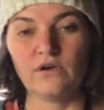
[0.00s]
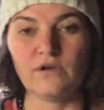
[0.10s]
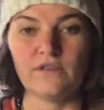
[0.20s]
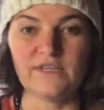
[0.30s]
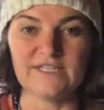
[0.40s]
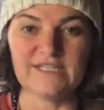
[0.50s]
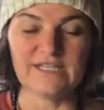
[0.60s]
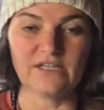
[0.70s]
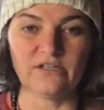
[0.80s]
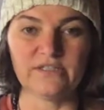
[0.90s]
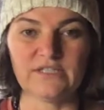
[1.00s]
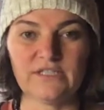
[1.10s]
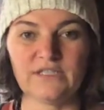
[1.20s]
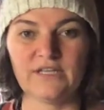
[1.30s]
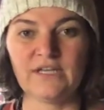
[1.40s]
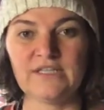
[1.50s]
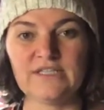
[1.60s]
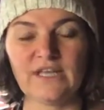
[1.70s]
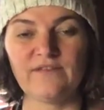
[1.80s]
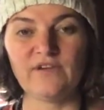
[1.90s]
the tilt
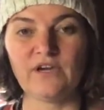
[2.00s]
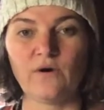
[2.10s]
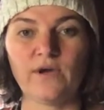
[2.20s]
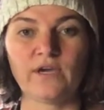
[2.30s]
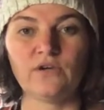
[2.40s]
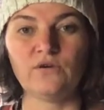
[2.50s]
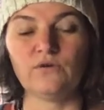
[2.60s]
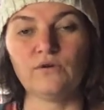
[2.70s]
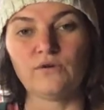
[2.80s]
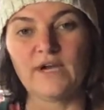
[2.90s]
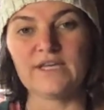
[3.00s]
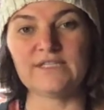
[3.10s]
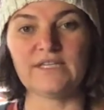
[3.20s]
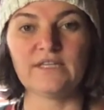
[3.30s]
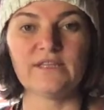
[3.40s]
instead of it going cuckoo crazy?